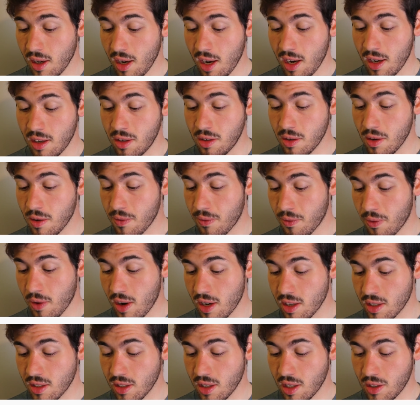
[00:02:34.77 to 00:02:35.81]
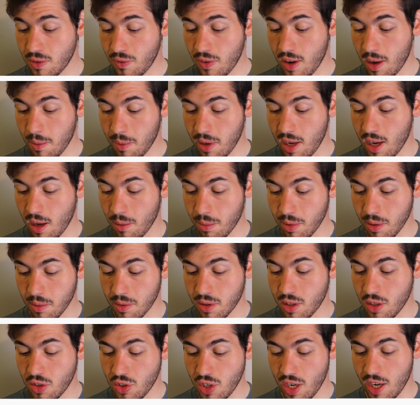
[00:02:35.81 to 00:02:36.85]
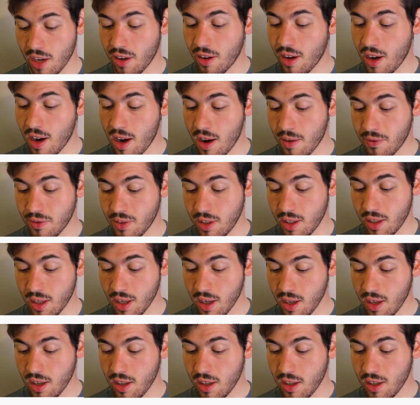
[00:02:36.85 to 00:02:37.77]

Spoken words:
And do your friends slash family help you with the channel often?